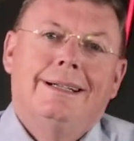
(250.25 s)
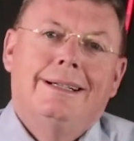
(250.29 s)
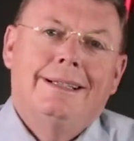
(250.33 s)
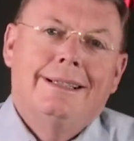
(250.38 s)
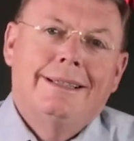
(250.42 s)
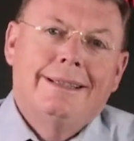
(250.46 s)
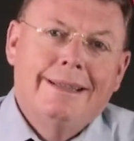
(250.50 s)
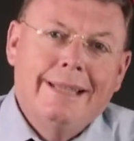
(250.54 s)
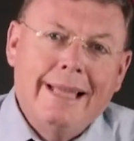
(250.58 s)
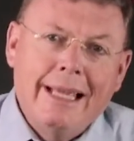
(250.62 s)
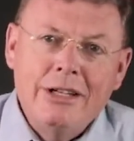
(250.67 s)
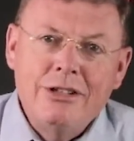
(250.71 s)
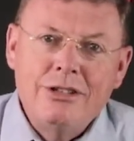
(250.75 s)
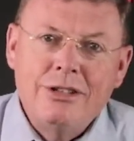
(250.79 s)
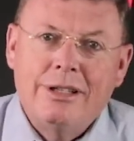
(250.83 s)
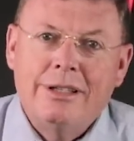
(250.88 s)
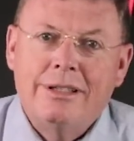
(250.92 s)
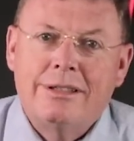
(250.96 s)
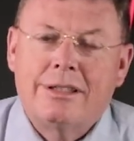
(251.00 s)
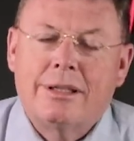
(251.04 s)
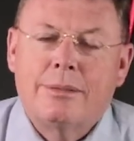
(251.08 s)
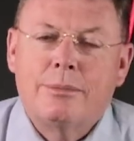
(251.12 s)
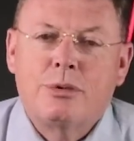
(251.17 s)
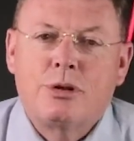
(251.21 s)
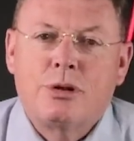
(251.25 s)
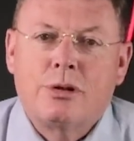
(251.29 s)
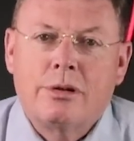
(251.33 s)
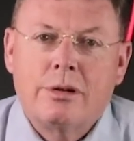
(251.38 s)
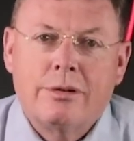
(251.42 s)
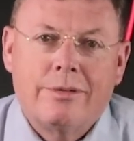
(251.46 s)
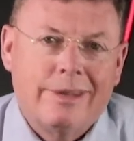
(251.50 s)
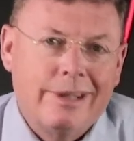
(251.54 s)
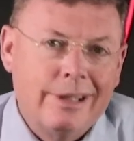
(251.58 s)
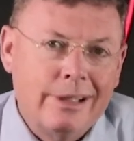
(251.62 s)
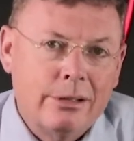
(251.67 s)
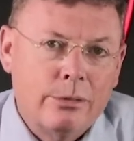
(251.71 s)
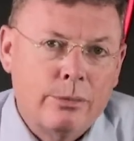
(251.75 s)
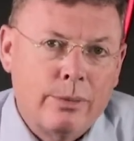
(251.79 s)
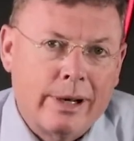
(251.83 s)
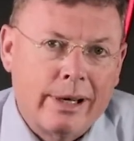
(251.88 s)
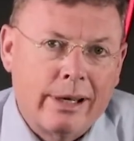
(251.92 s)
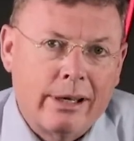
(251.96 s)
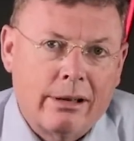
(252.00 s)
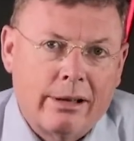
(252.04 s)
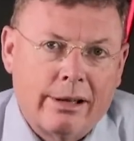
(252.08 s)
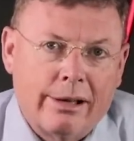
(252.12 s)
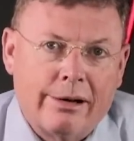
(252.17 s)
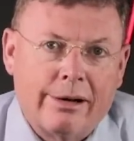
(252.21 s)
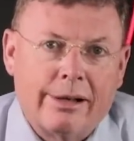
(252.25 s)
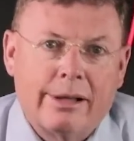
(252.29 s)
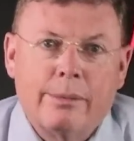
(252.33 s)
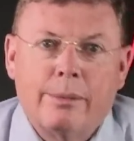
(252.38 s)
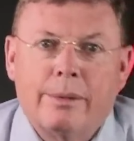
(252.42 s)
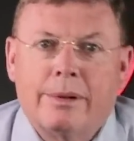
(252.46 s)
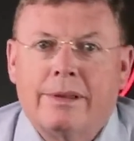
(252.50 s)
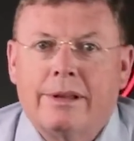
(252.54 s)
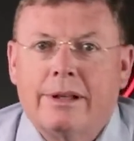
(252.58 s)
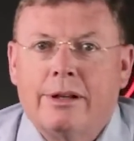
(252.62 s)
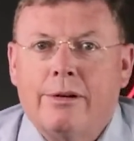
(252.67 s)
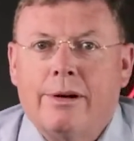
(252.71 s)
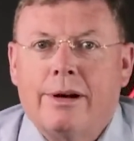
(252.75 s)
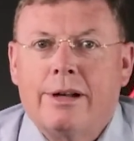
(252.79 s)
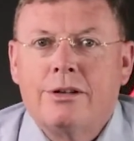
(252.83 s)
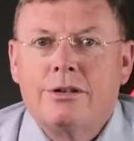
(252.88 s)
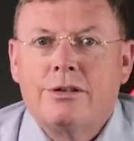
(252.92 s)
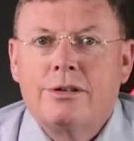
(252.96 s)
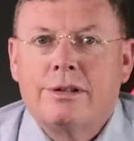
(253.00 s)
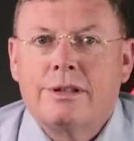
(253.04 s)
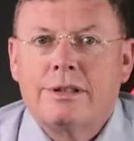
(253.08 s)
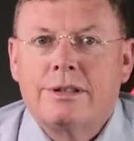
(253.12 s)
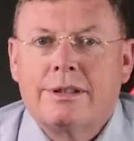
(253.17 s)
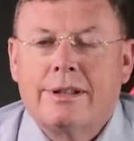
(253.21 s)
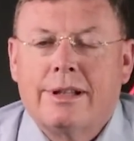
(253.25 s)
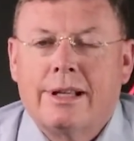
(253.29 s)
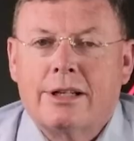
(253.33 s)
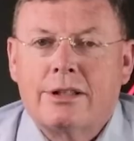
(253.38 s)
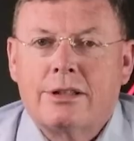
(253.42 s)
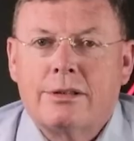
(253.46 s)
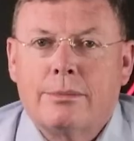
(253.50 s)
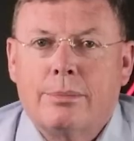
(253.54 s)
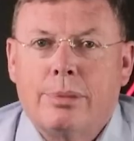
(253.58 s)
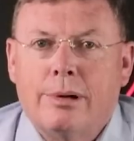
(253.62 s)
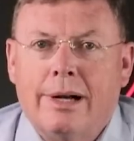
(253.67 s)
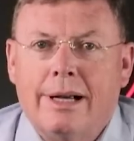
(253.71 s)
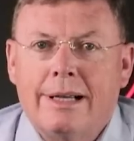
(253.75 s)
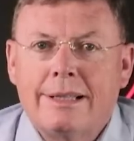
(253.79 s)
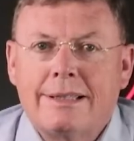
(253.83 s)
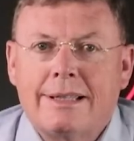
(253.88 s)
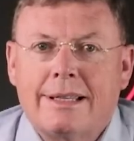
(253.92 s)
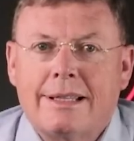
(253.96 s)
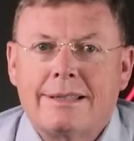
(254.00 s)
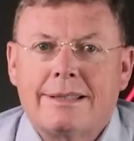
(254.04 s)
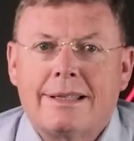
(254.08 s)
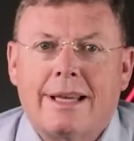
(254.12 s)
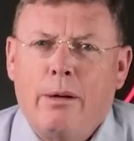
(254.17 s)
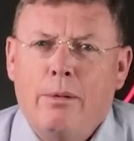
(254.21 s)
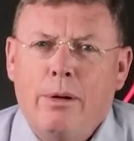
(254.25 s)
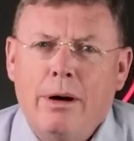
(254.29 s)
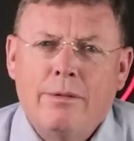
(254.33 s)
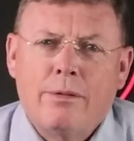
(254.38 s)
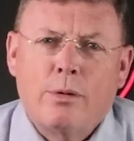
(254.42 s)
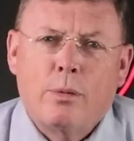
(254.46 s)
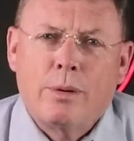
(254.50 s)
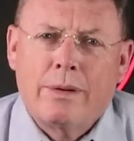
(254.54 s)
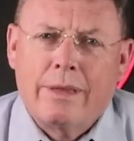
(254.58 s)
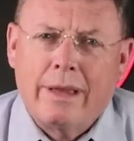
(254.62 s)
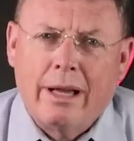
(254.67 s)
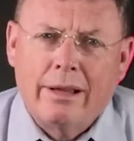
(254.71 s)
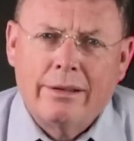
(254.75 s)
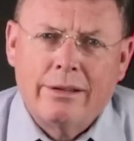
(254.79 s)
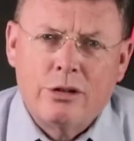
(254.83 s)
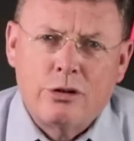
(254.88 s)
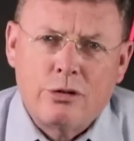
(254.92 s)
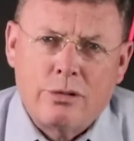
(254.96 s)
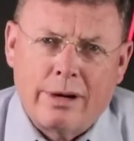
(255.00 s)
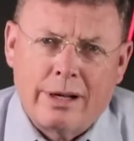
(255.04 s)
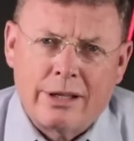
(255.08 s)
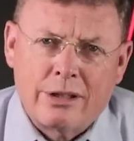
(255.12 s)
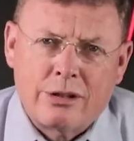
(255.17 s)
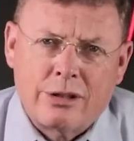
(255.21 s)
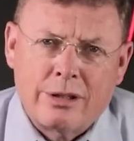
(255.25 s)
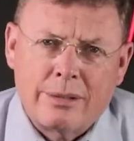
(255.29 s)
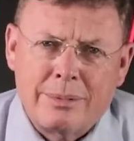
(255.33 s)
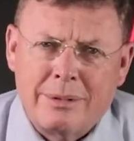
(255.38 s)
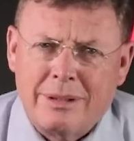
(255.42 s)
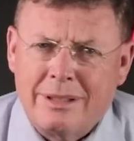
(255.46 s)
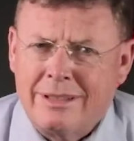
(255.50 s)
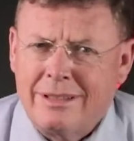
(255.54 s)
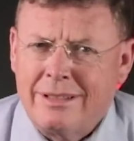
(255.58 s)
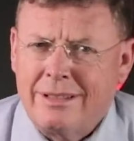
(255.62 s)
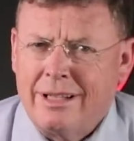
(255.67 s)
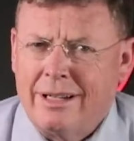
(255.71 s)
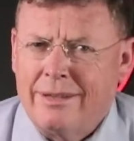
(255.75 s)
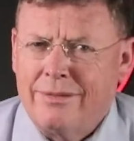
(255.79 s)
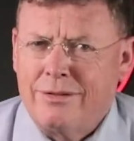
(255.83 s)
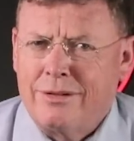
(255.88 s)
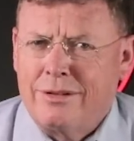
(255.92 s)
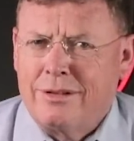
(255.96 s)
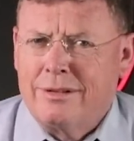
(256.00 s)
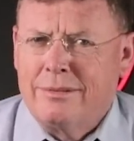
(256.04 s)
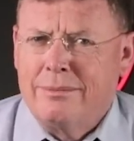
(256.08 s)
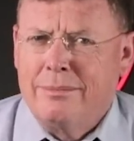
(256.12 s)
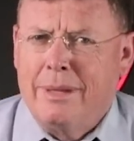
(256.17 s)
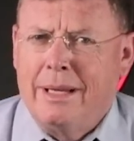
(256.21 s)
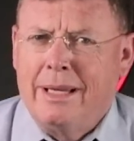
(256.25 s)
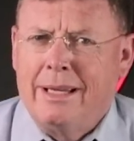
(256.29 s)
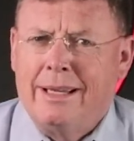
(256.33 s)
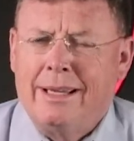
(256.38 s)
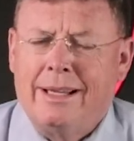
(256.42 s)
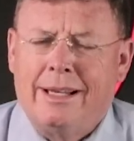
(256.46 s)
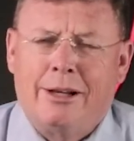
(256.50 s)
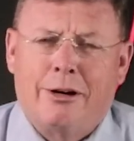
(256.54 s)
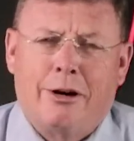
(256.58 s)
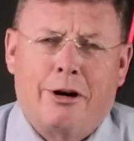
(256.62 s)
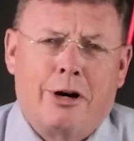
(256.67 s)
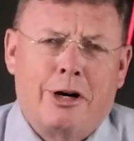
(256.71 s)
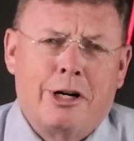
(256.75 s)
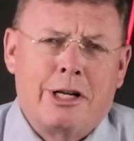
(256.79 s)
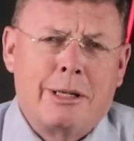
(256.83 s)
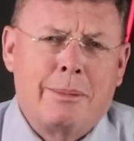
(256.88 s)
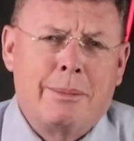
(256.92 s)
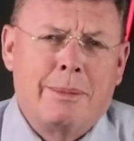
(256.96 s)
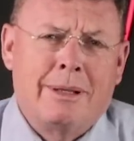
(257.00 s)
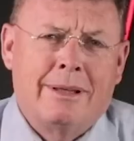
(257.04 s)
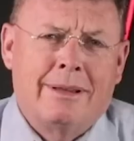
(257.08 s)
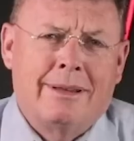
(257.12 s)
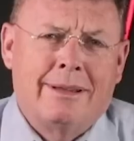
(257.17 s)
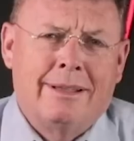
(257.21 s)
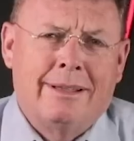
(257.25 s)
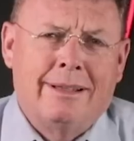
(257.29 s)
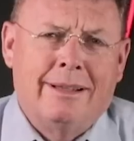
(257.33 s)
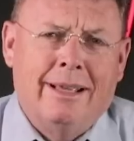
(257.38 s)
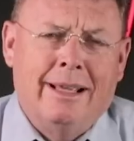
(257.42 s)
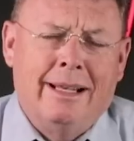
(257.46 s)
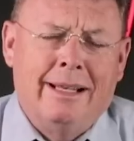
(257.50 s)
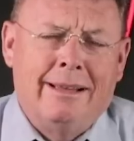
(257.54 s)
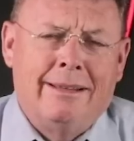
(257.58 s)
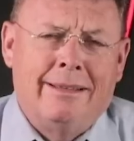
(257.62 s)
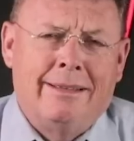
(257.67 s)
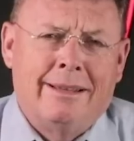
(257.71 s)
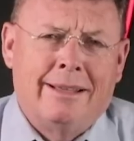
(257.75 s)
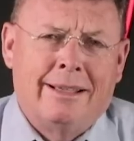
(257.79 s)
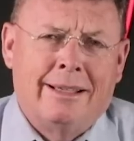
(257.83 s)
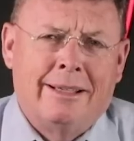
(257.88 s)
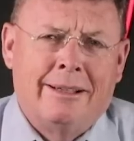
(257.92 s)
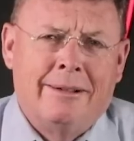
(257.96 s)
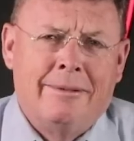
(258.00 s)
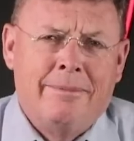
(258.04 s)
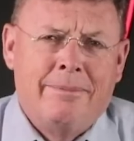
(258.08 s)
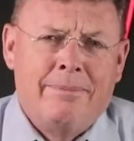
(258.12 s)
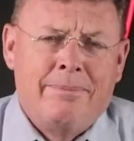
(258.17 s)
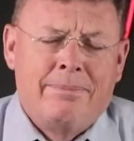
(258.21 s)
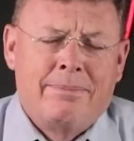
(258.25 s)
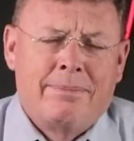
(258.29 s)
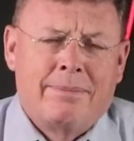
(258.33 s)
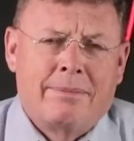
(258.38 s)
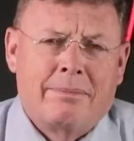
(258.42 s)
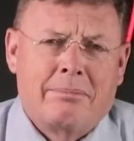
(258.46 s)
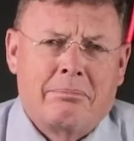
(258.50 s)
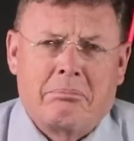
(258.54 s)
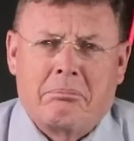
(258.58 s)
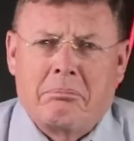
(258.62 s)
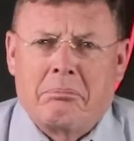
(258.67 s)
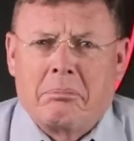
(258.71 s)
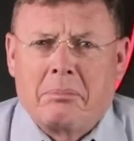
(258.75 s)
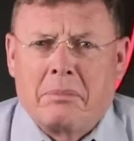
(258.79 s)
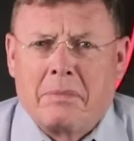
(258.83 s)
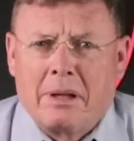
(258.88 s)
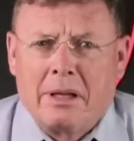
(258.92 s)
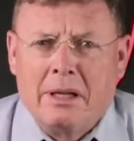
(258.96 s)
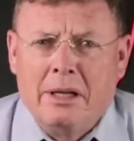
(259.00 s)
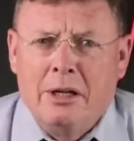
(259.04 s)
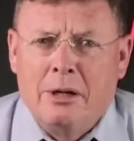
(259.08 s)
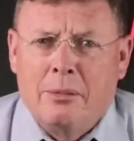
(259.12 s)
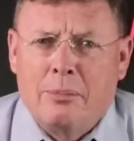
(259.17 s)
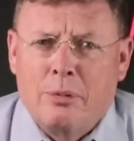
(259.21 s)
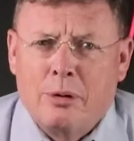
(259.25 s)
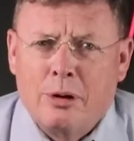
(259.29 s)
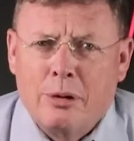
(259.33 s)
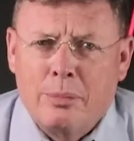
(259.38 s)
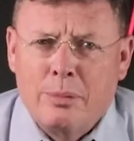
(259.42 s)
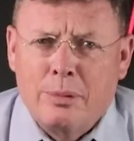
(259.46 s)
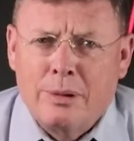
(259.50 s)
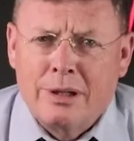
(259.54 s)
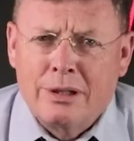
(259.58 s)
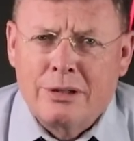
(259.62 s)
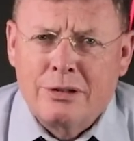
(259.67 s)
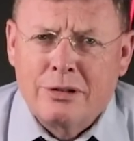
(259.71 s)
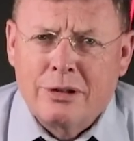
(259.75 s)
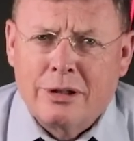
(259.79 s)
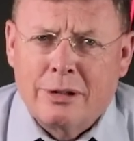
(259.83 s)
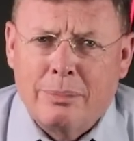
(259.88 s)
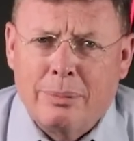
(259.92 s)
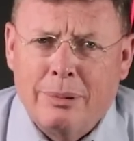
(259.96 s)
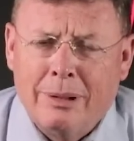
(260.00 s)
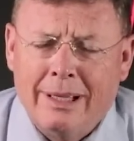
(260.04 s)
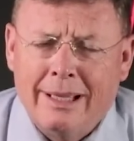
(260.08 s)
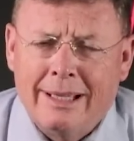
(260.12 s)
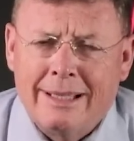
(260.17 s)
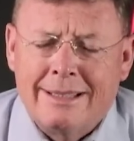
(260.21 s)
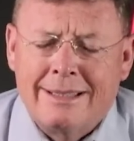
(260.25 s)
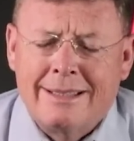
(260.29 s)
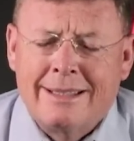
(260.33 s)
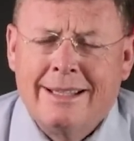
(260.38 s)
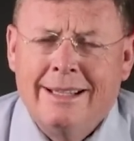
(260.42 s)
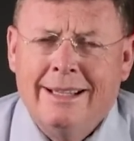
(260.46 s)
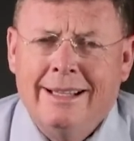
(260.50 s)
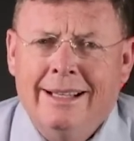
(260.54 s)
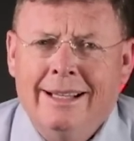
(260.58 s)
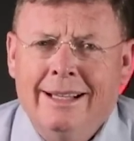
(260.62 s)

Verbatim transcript: alleging some sort of irregularity with the grand jury selection process. However, without the transcripts, it's tough to make any argument that anything inappropriate took place.